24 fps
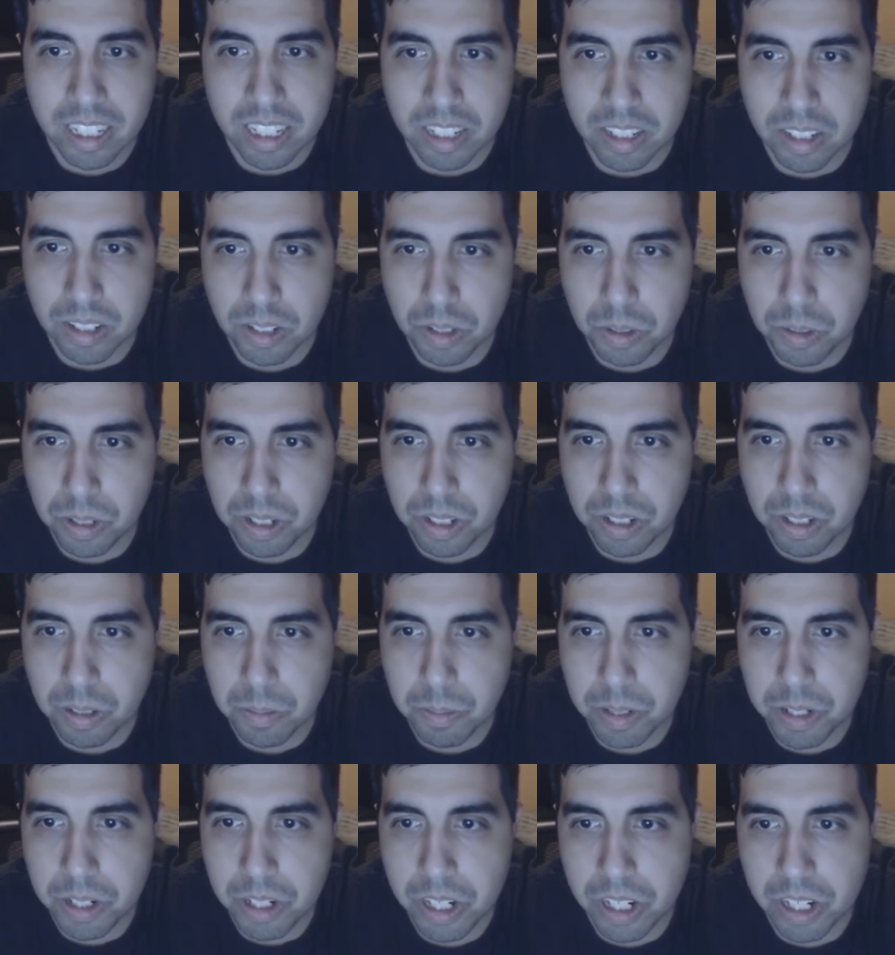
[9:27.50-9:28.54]
Hisoka the
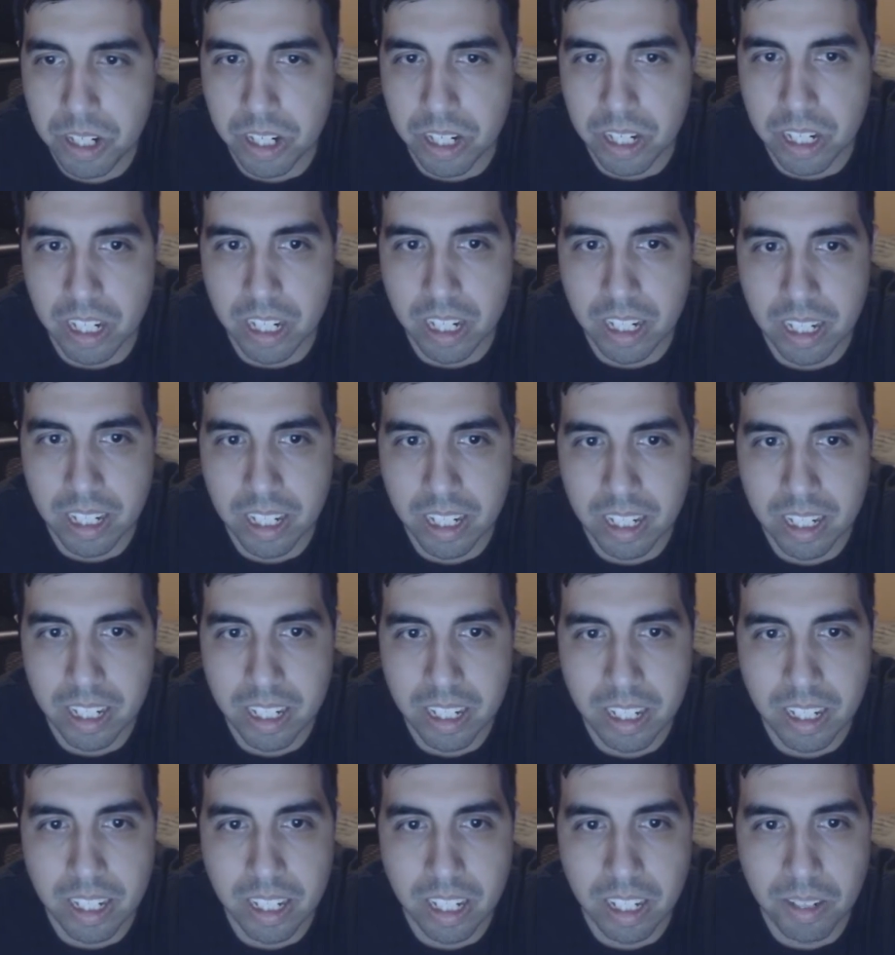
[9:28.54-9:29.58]
magician.
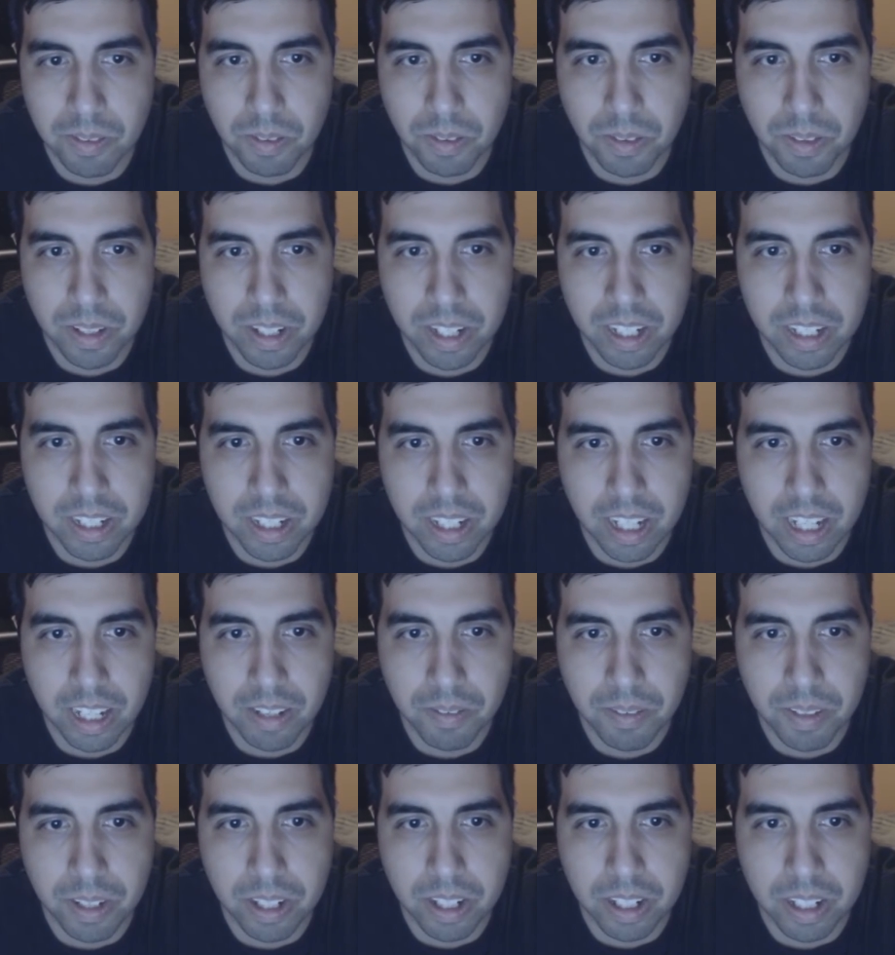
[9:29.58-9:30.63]
Never in his
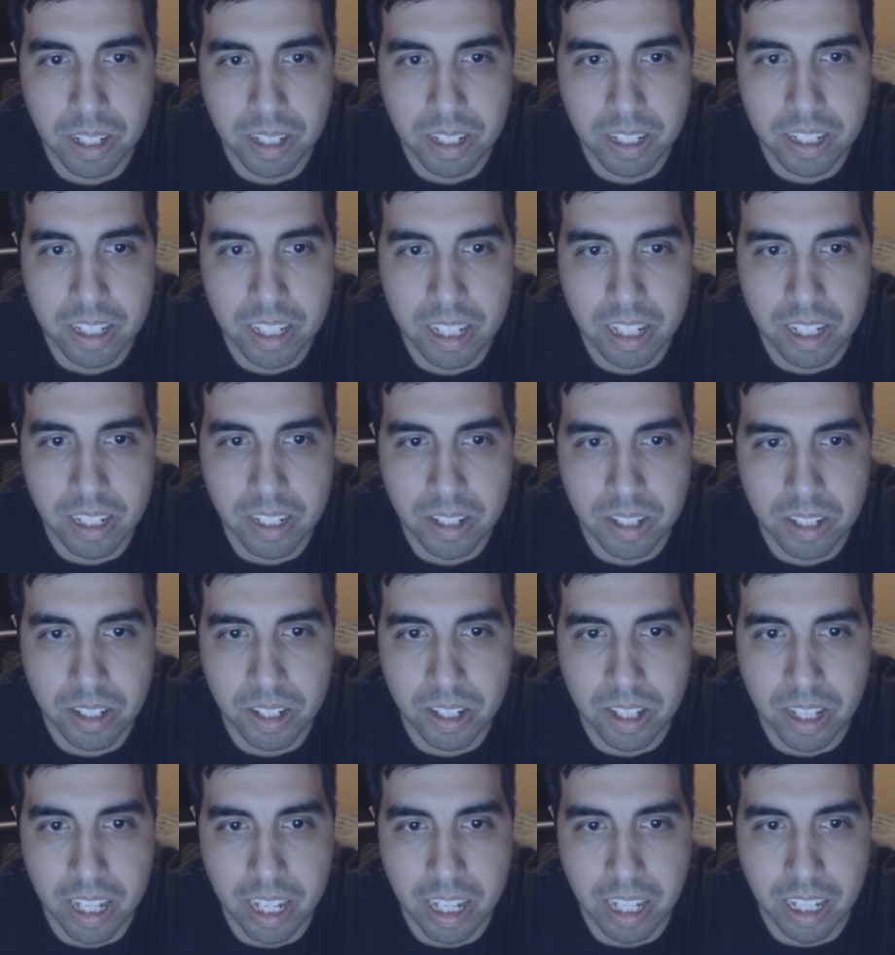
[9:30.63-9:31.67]
life had Gon seen
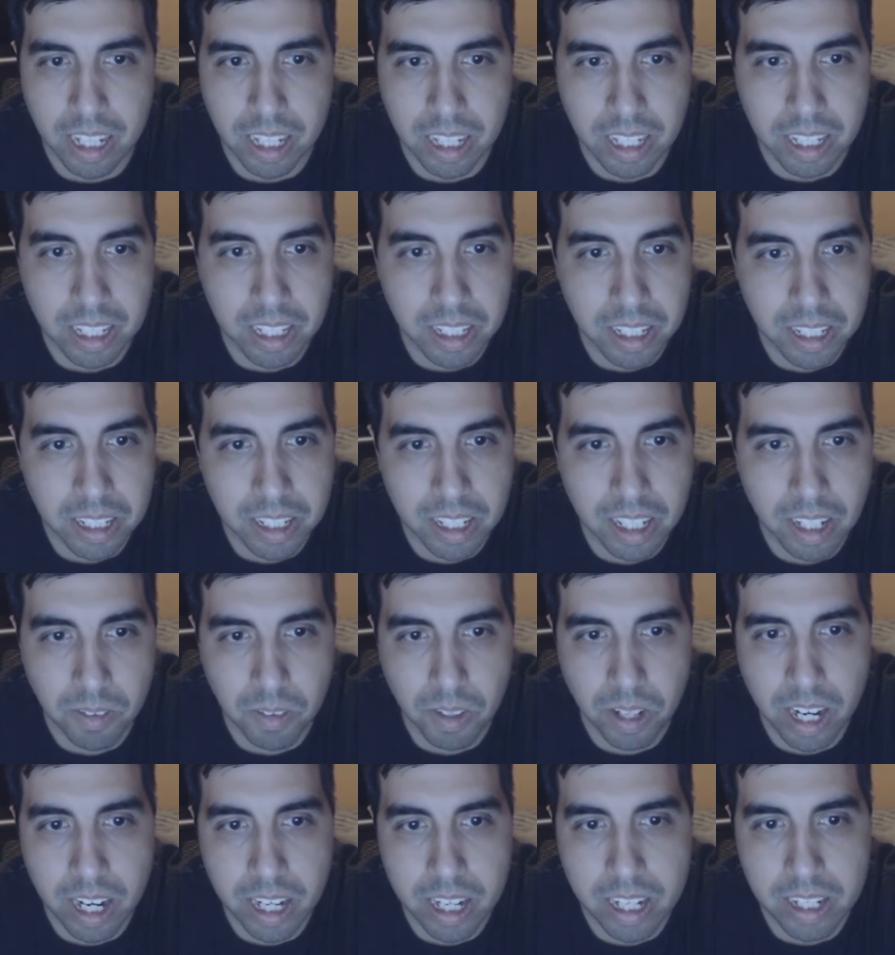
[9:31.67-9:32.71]
such a thing.
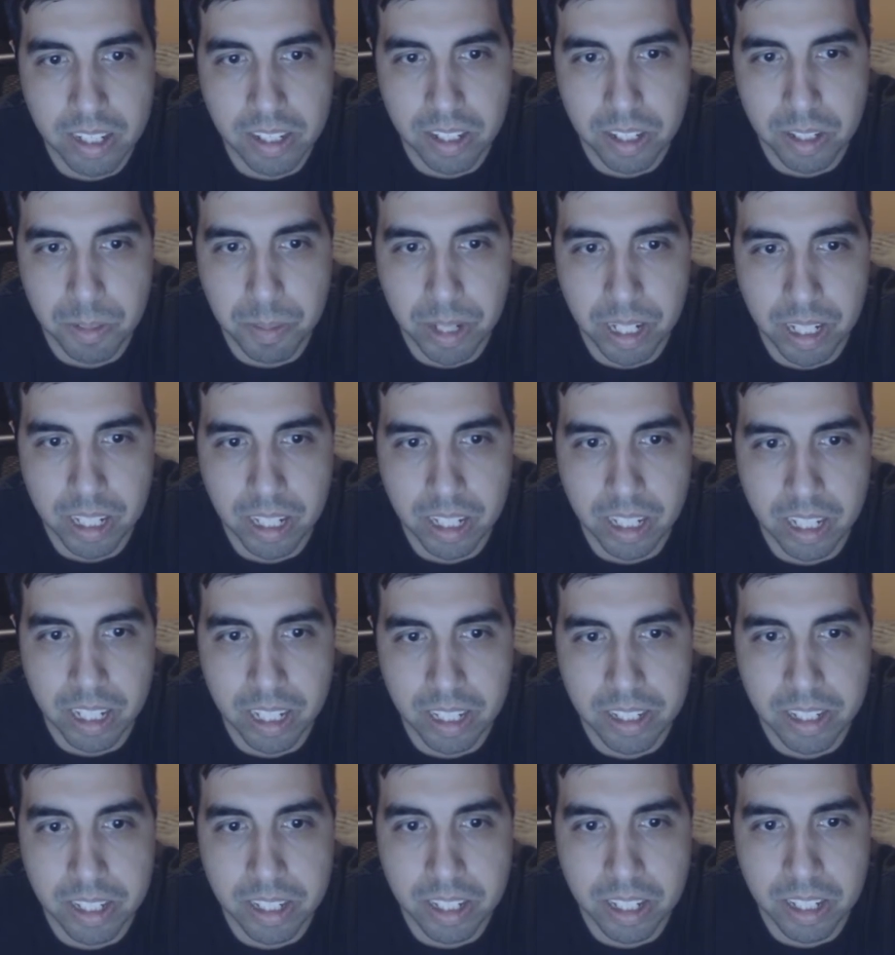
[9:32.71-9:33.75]
Never had he suspected
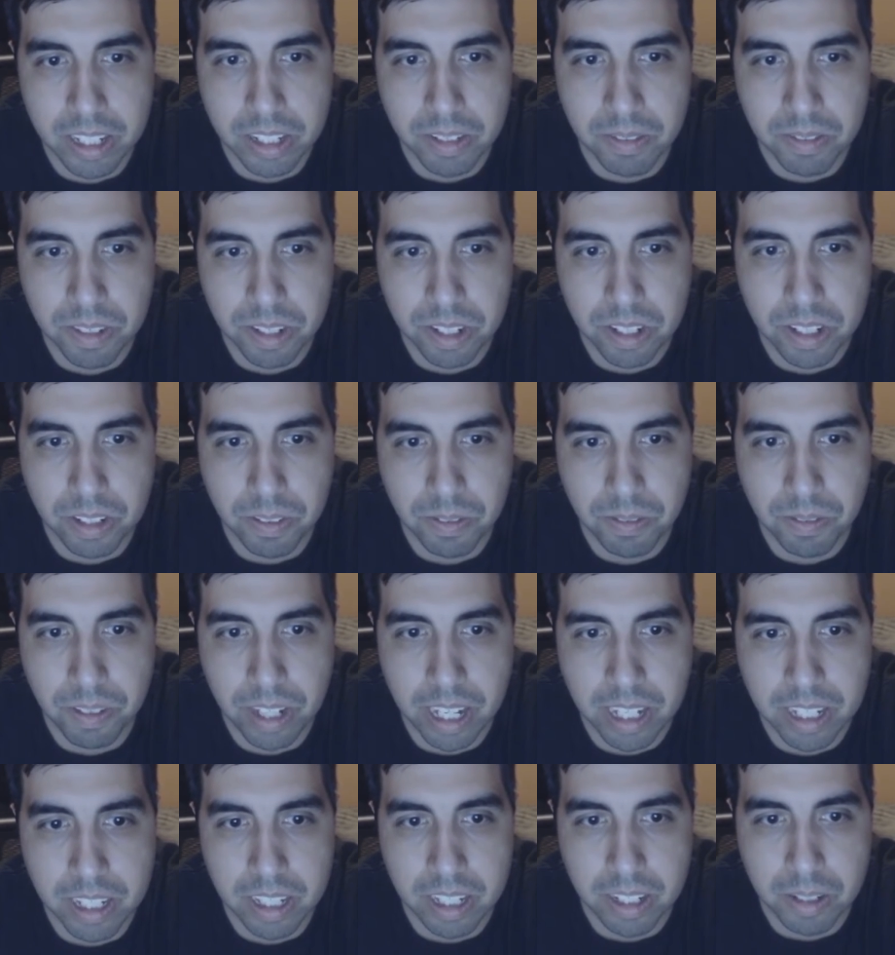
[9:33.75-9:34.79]
the existence of such a
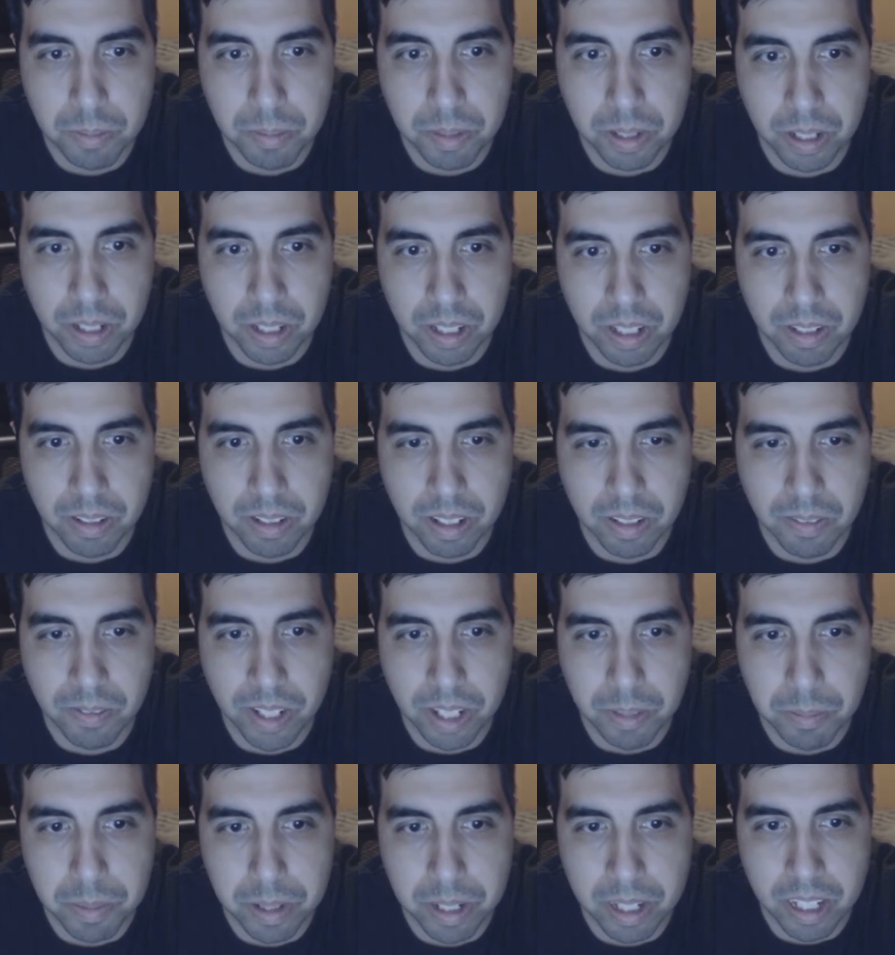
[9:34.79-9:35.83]
facet among the
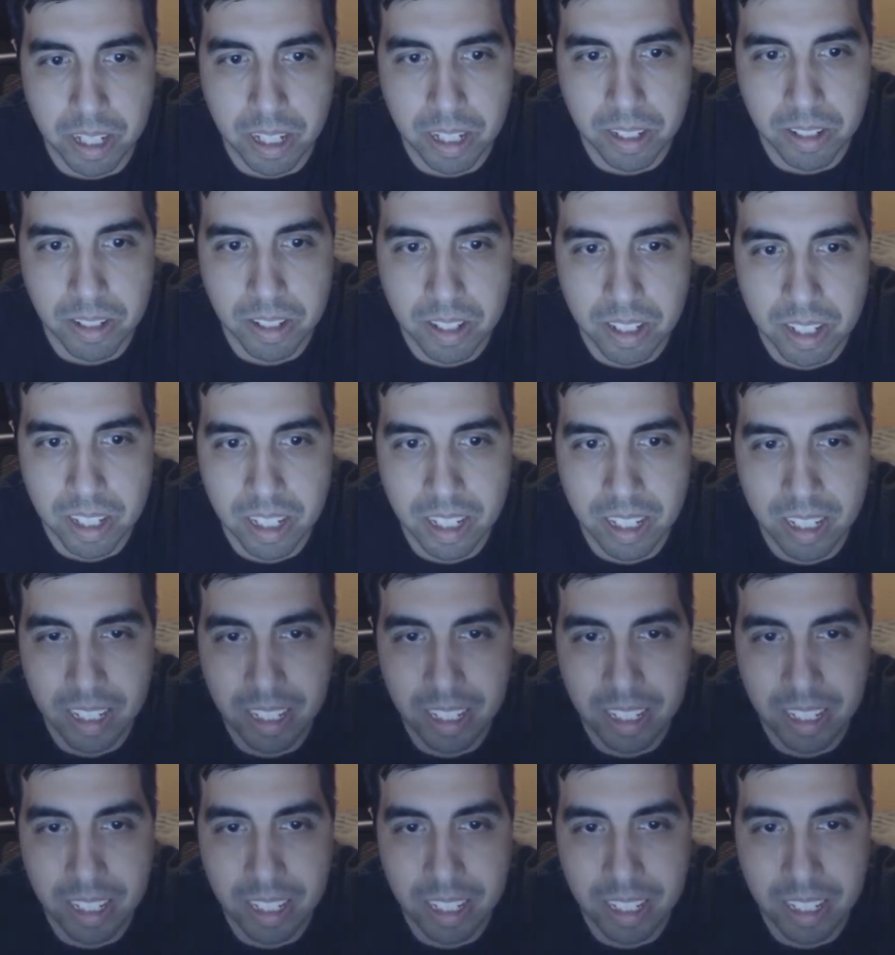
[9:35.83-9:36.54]
living beings.